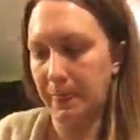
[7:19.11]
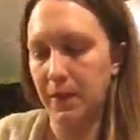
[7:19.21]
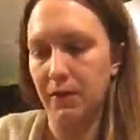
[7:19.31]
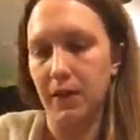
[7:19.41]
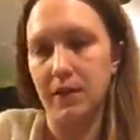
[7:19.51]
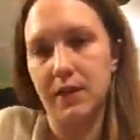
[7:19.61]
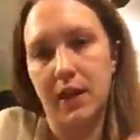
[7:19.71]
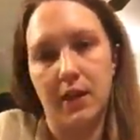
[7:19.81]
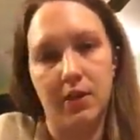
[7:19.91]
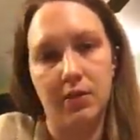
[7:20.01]
You can
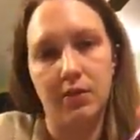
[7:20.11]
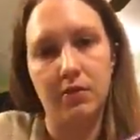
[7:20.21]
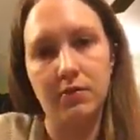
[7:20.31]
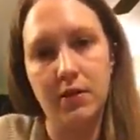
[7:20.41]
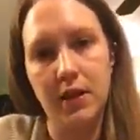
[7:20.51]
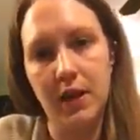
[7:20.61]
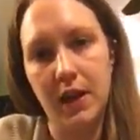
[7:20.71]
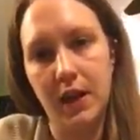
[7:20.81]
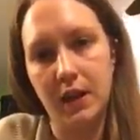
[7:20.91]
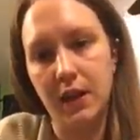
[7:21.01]
take your
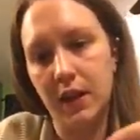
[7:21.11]
handy